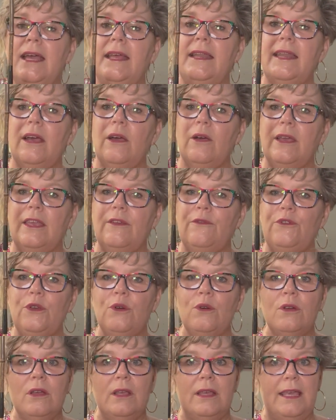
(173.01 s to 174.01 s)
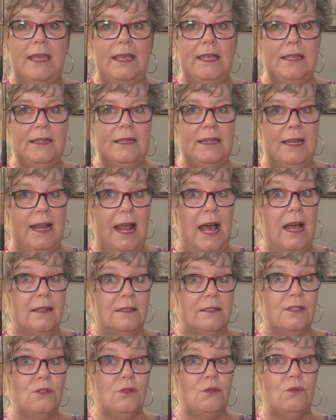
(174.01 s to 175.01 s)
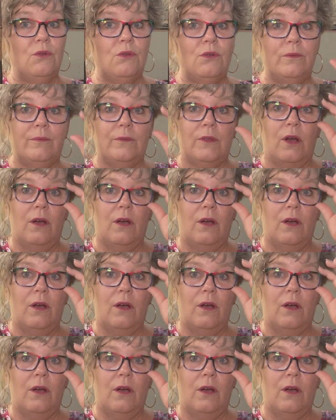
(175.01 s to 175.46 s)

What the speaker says: Now, if you're in an art store,